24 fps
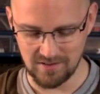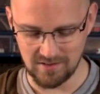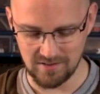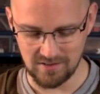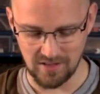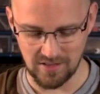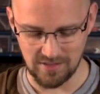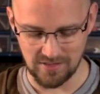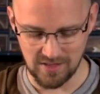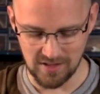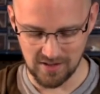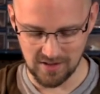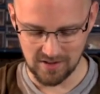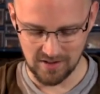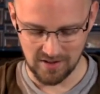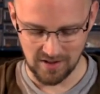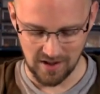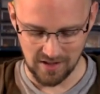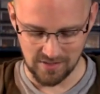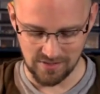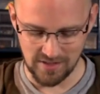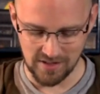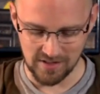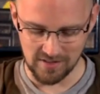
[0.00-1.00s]
I
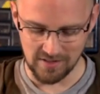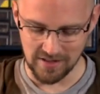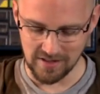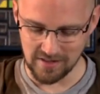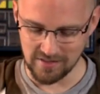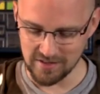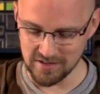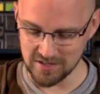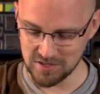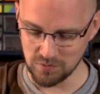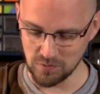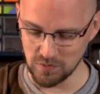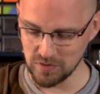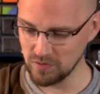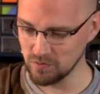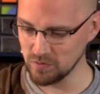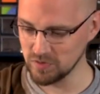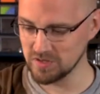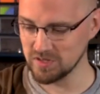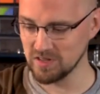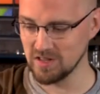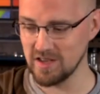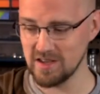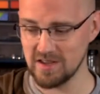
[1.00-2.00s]
think like this one
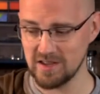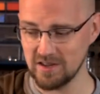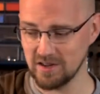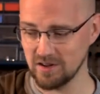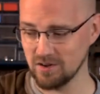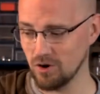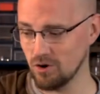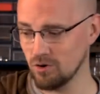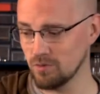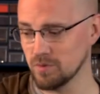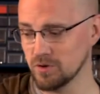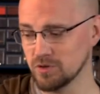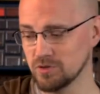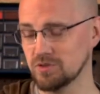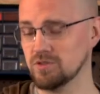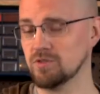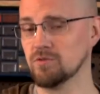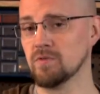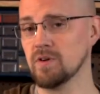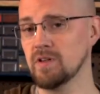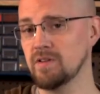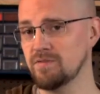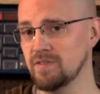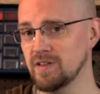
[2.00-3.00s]
was laying almost
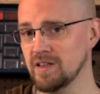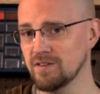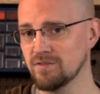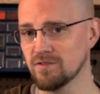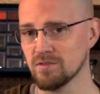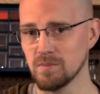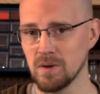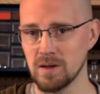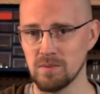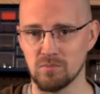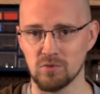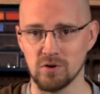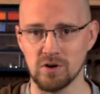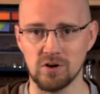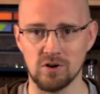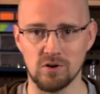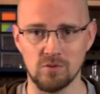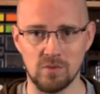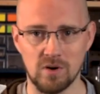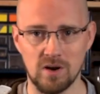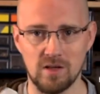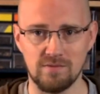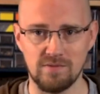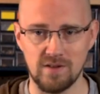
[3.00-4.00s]
3 feet from my printer
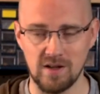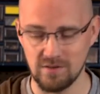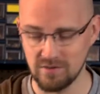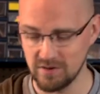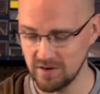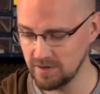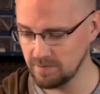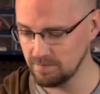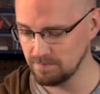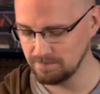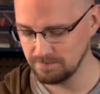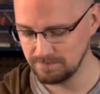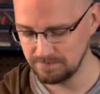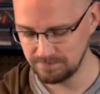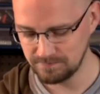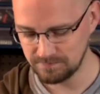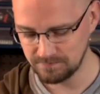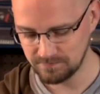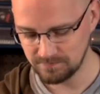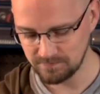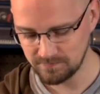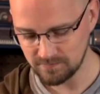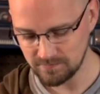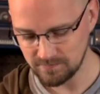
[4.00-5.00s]
when I found it.
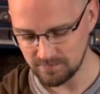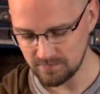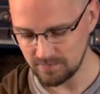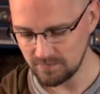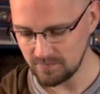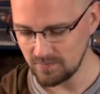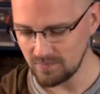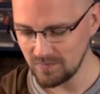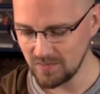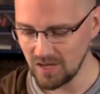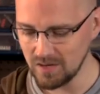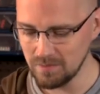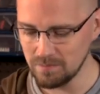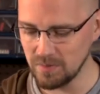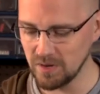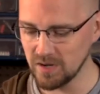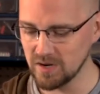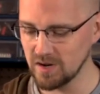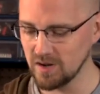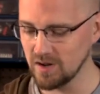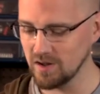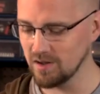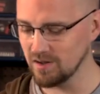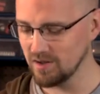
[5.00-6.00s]

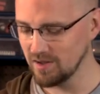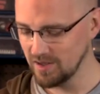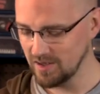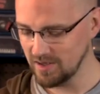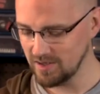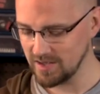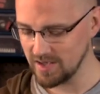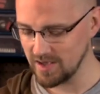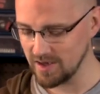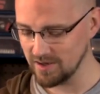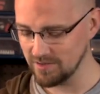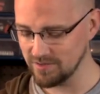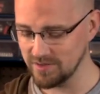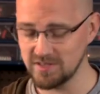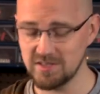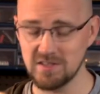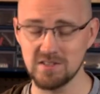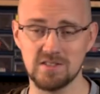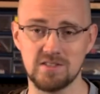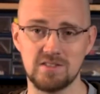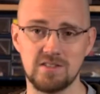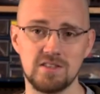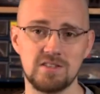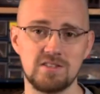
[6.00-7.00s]
But yeah, this
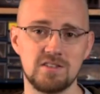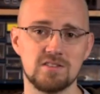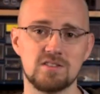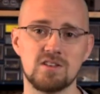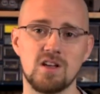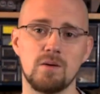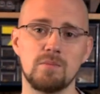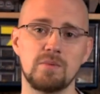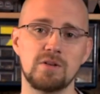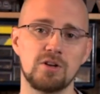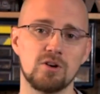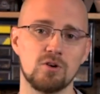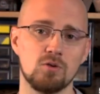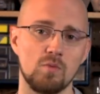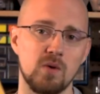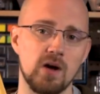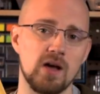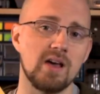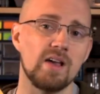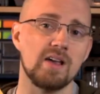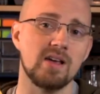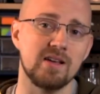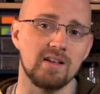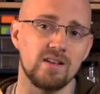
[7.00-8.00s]
is coming your
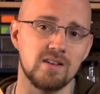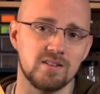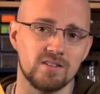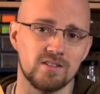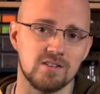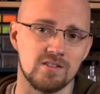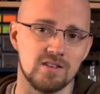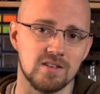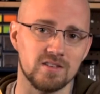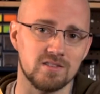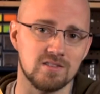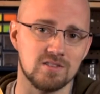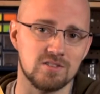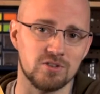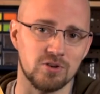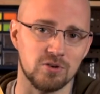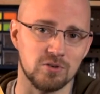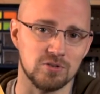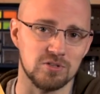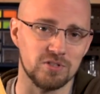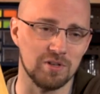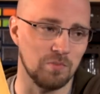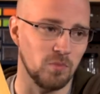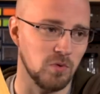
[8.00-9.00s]
way to that
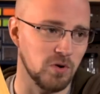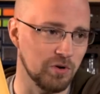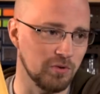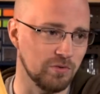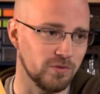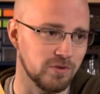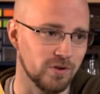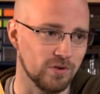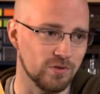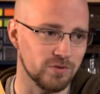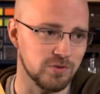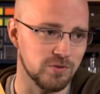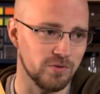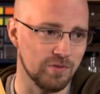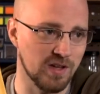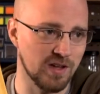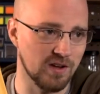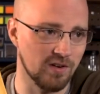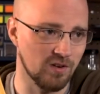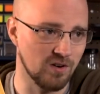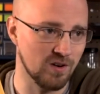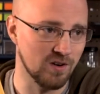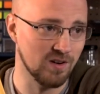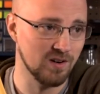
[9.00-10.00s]
certain someone who knows who they
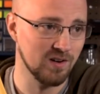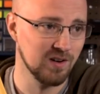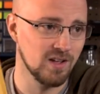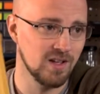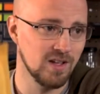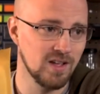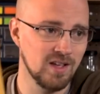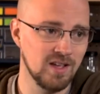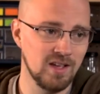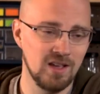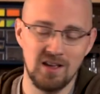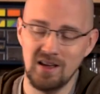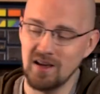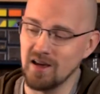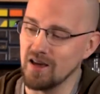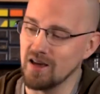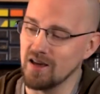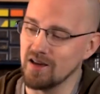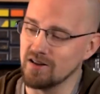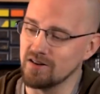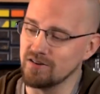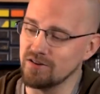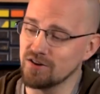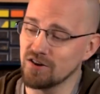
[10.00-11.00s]
are,
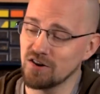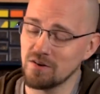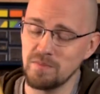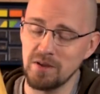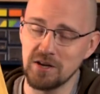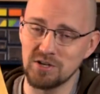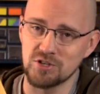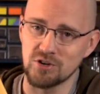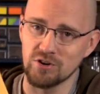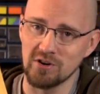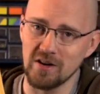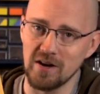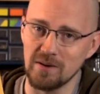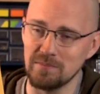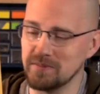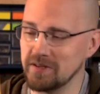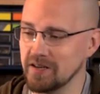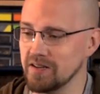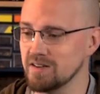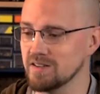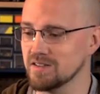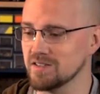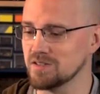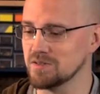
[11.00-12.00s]
and you got to make sure you
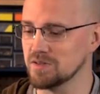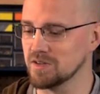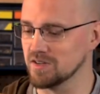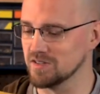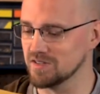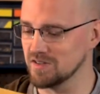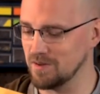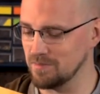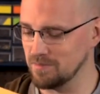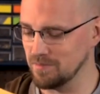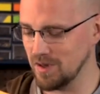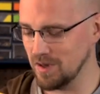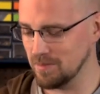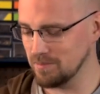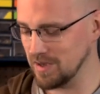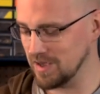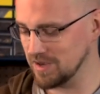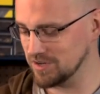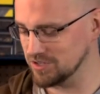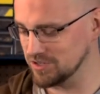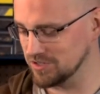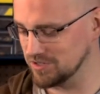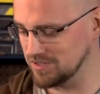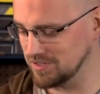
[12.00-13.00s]
update us because I'm
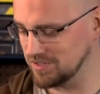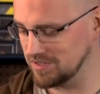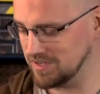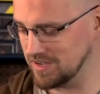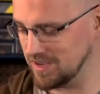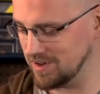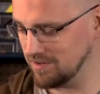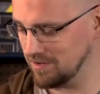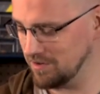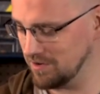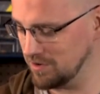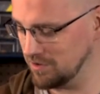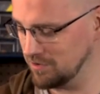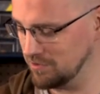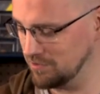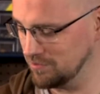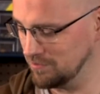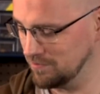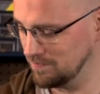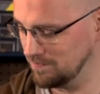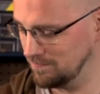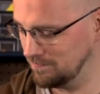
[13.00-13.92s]
anxious to see how you do.